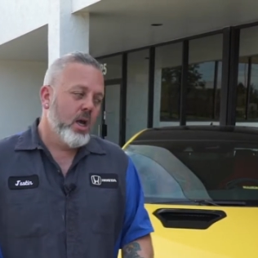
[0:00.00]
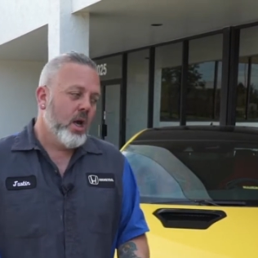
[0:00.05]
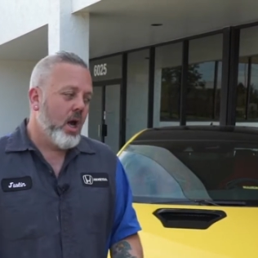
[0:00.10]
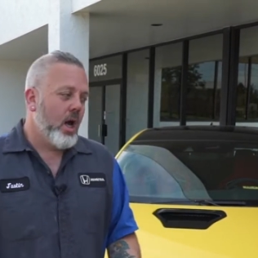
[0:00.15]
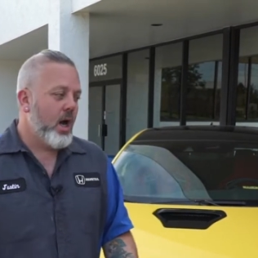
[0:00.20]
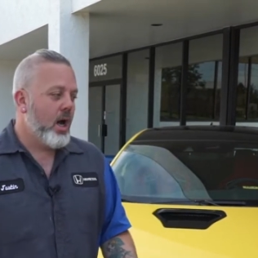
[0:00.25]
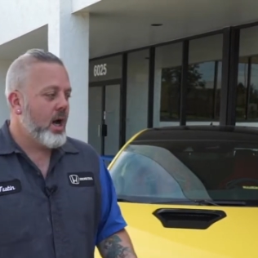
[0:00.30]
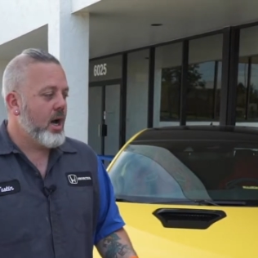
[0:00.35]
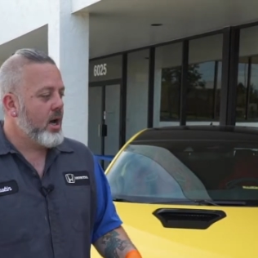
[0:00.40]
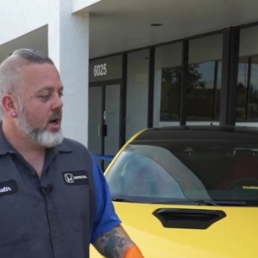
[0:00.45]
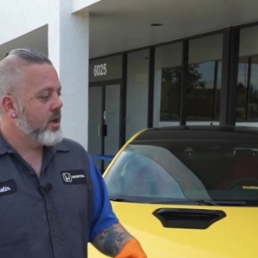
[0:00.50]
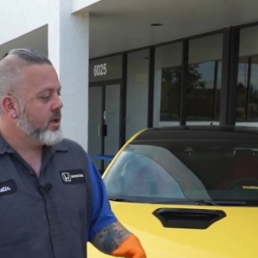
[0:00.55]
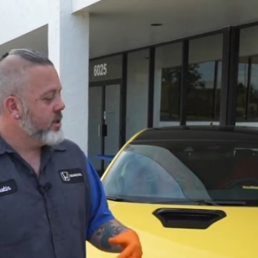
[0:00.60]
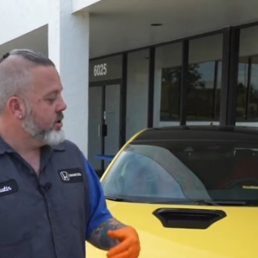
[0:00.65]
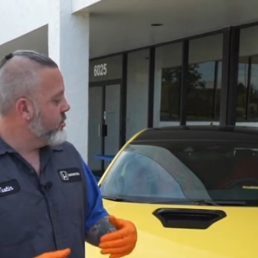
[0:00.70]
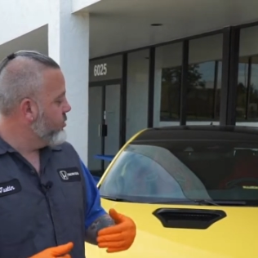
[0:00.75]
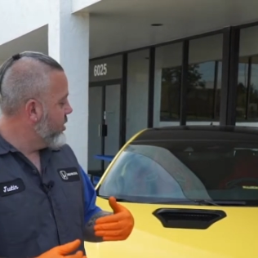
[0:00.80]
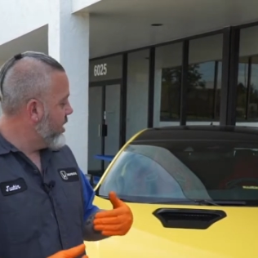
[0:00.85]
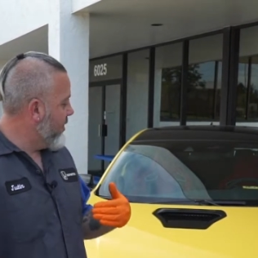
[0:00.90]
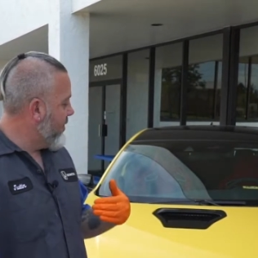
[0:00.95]
You're
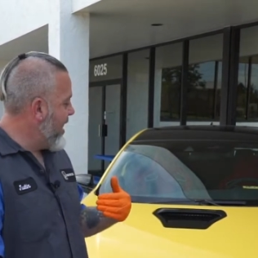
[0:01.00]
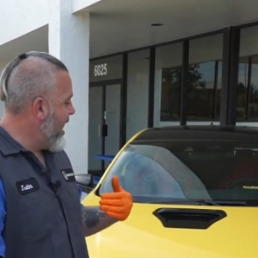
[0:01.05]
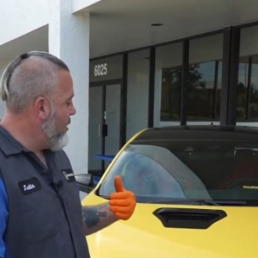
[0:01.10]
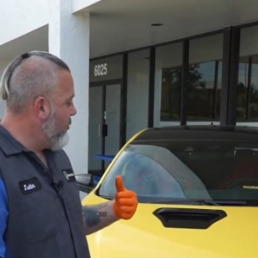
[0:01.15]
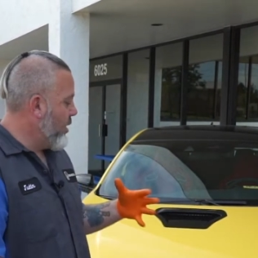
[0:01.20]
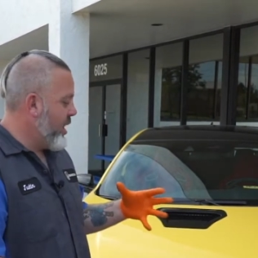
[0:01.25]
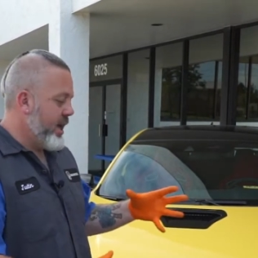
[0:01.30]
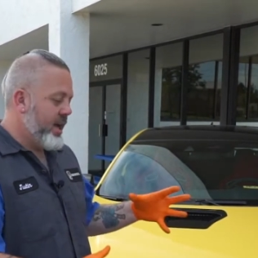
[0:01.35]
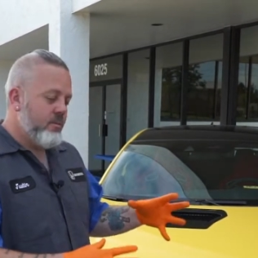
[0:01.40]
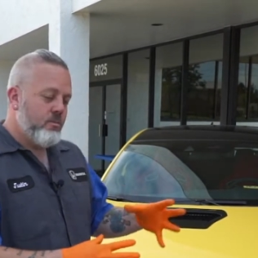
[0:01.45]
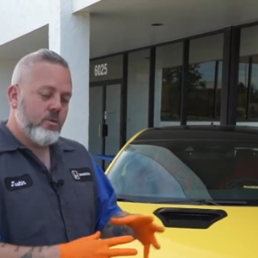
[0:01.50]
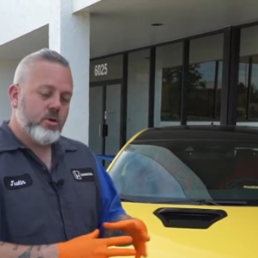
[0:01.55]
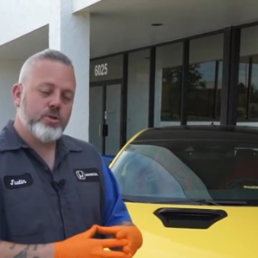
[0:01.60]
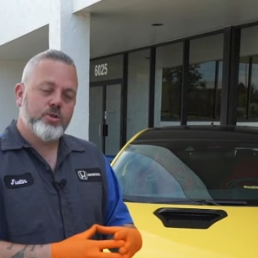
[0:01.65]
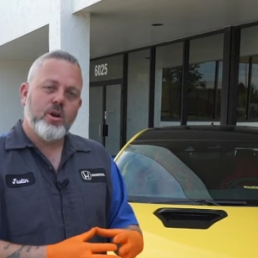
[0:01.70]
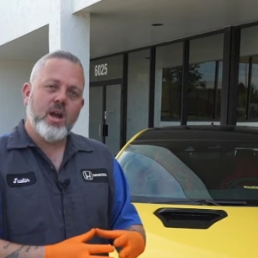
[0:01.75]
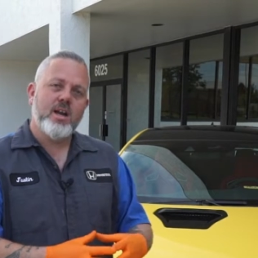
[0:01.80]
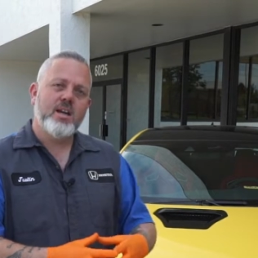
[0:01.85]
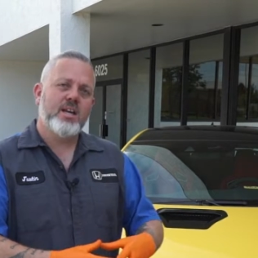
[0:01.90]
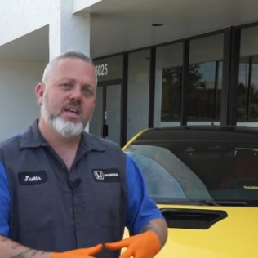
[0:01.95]
doing it that way. We're
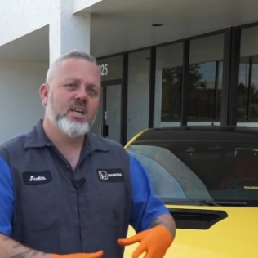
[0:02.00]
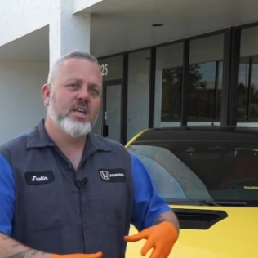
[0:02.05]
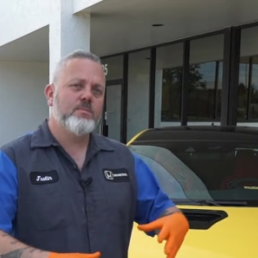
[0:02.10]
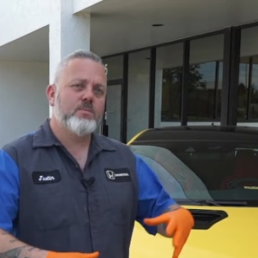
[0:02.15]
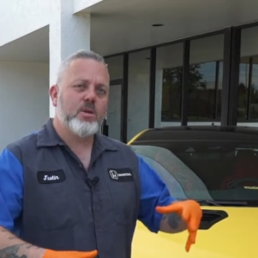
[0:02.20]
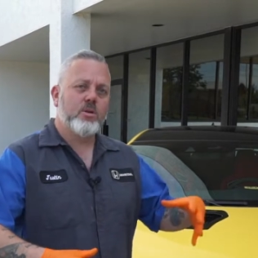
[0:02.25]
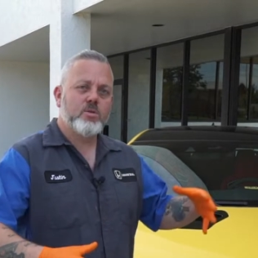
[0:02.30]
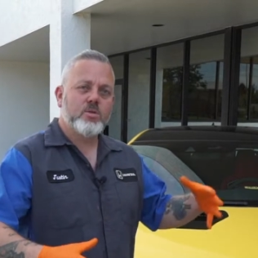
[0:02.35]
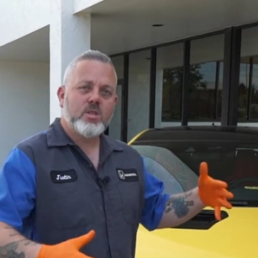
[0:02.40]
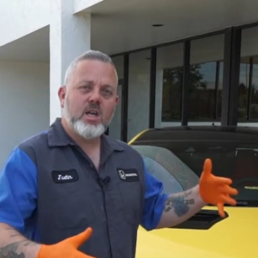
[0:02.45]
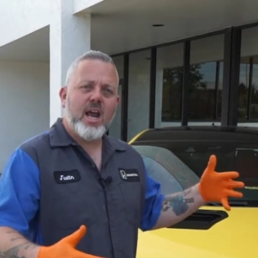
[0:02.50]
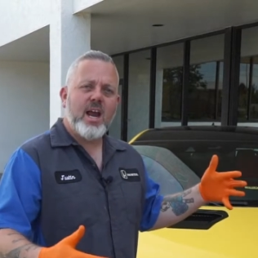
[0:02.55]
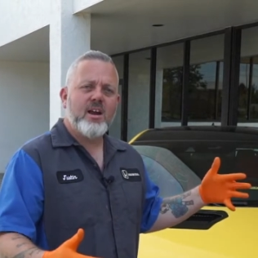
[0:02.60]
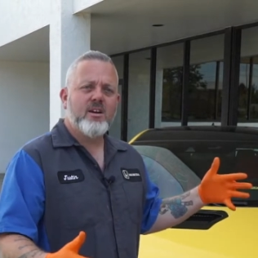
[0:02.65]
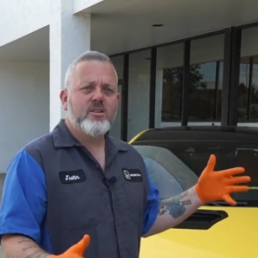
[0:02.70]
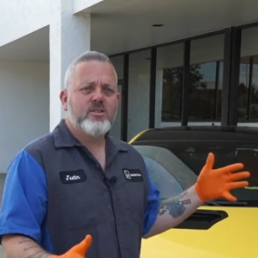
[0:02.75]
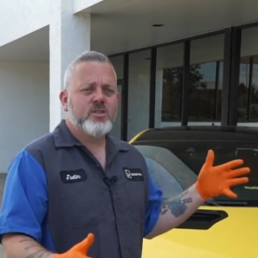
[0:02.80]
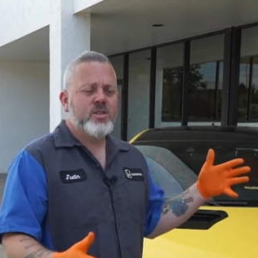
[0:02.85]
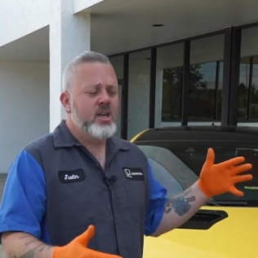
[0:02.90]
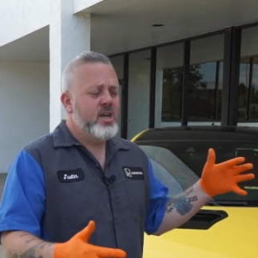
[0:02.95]
trying to keep those
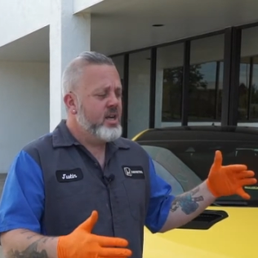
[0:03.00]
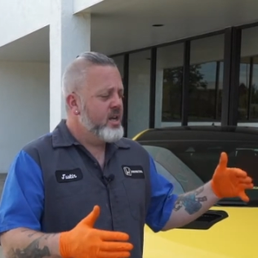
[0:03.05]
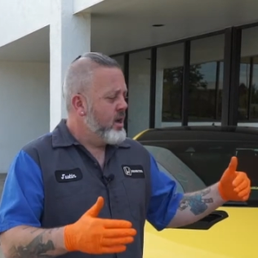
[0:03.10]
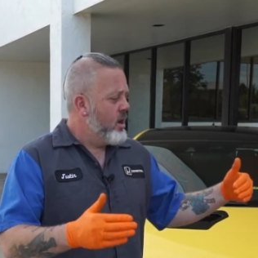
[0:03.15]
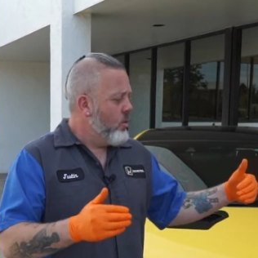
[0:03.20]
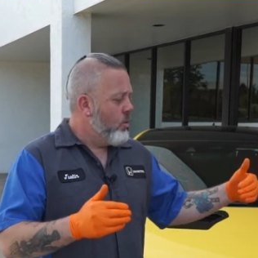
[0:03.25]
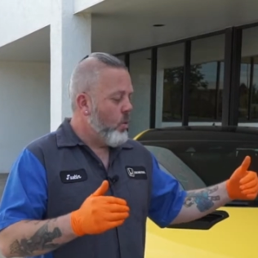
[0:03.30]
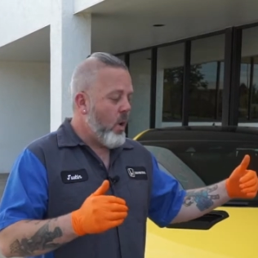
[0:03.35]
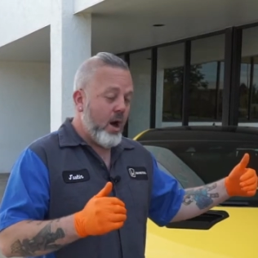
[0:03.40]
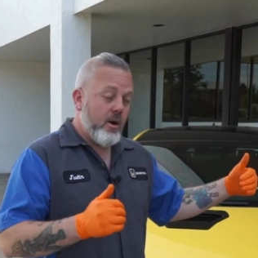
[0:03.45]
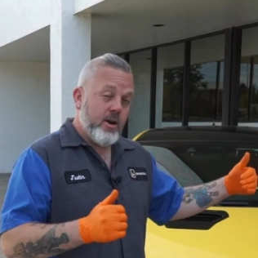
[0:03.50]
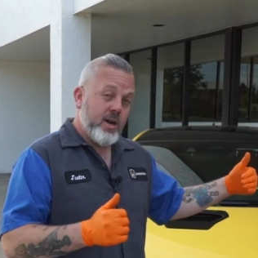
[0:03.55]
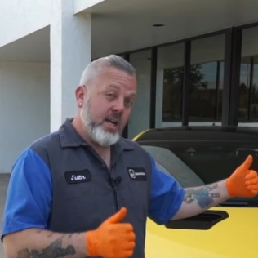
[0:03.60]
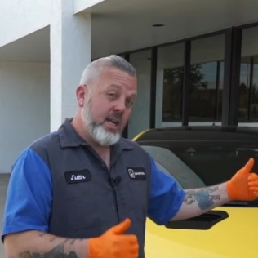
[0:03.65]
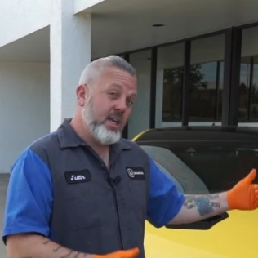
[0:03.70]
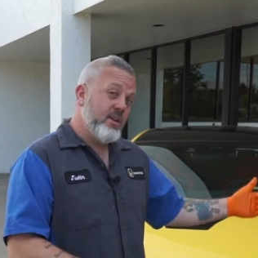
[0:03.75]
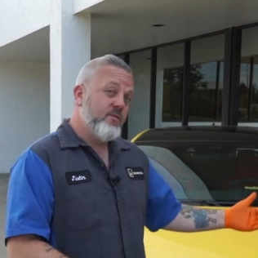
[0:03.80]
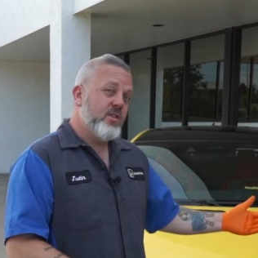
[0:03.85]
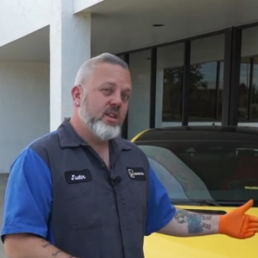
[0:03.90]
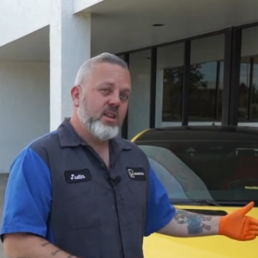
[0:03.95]
tires wearing
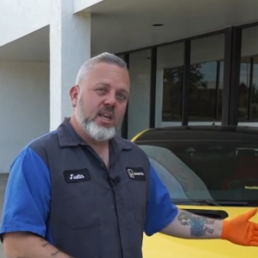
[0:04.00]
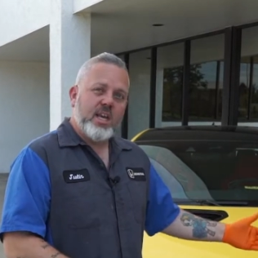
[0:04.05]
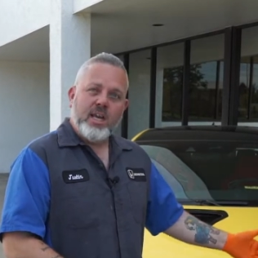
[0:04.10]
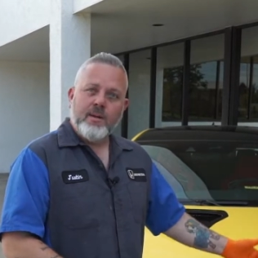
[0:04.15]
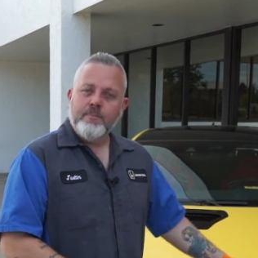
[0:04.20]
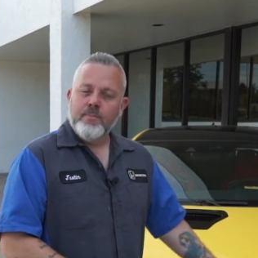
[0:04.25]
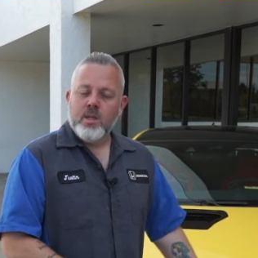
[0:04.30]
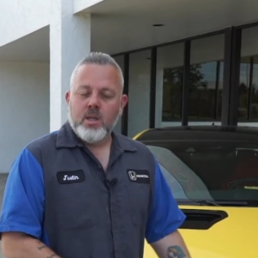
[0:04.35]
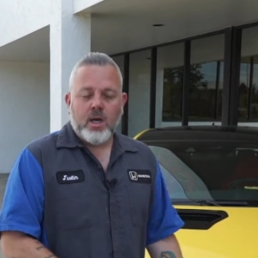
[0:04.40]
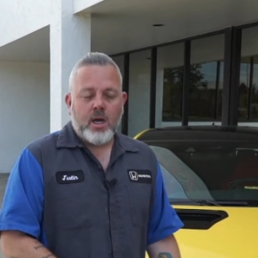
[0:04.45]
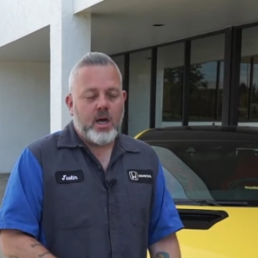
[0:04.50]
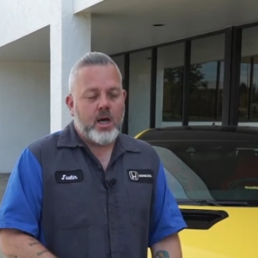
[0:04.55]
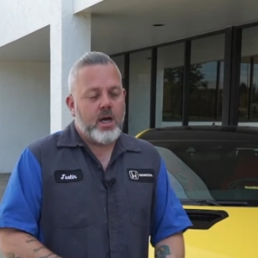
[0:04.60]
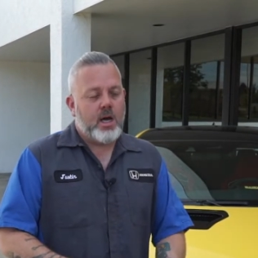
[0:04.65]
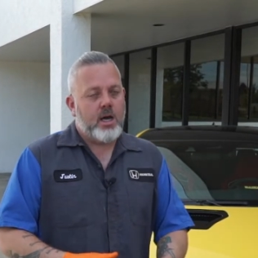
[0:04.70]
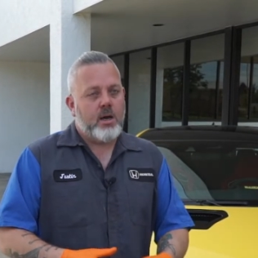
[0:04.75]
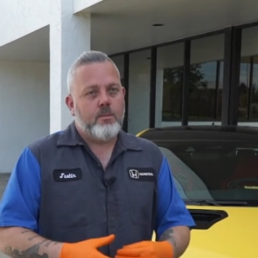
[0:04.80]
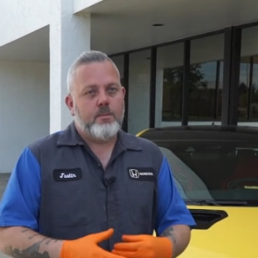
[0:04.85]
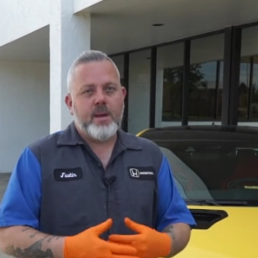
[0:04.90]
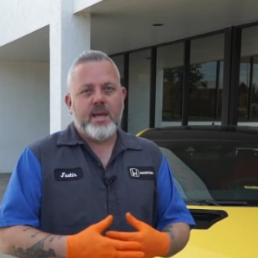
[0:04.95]
evenly
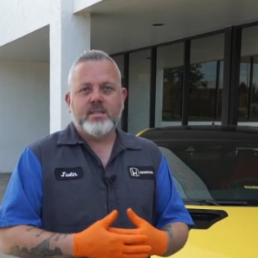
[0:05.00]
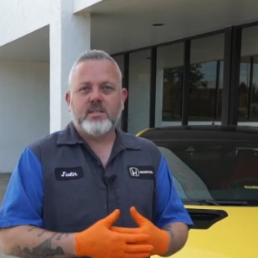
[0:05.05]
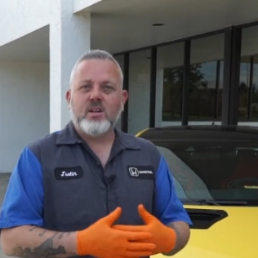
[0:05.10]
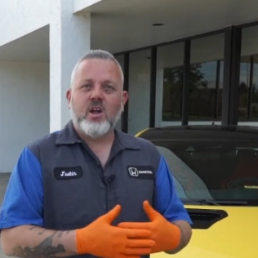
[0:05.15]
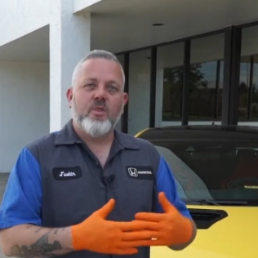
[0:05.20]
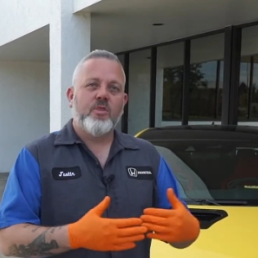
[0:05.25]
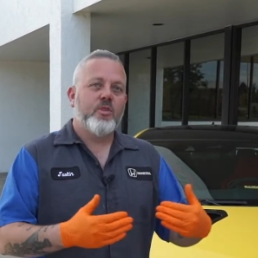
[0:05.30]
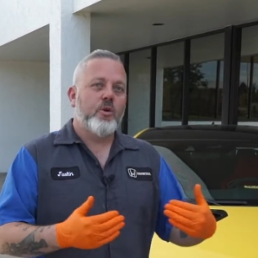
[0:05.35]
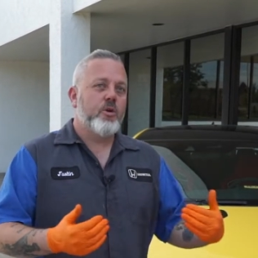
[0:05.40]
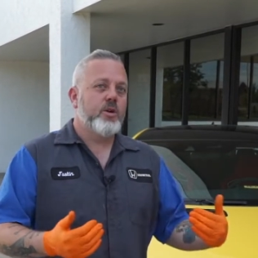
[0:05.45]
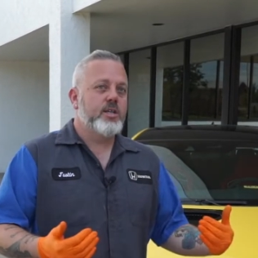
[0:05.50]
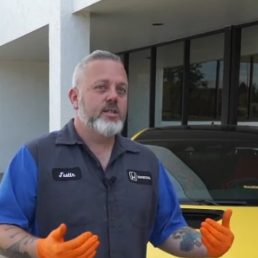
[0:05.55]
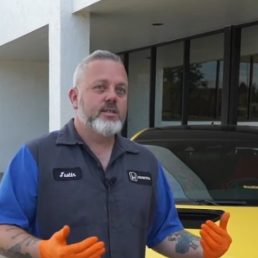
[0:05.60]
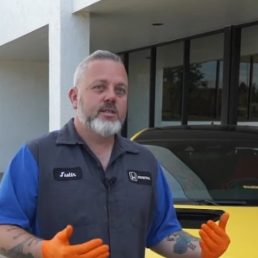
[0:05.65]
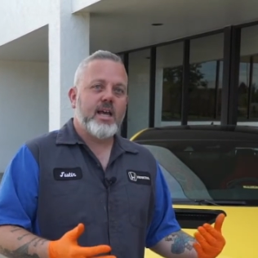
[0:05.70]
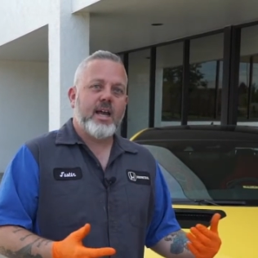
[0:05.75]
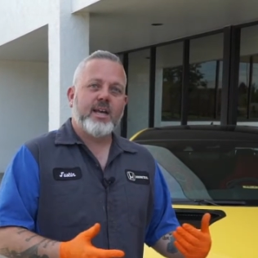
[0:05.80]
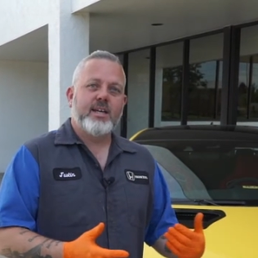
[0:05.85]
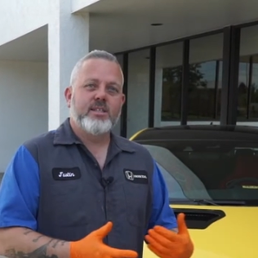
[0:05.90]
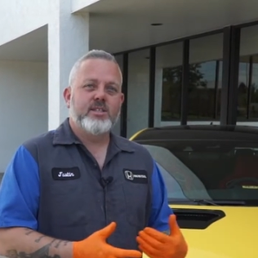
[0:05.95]
based on 30
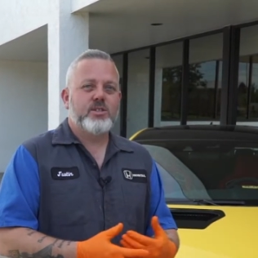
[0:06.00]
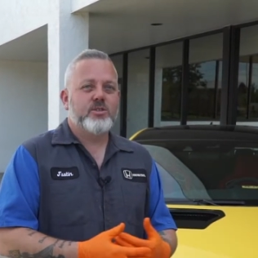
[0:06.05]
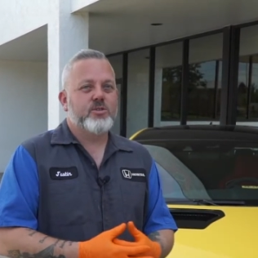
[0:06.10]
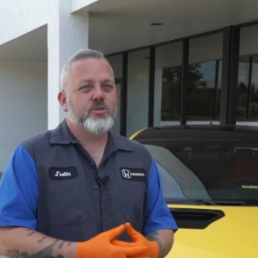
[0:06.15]
seconds.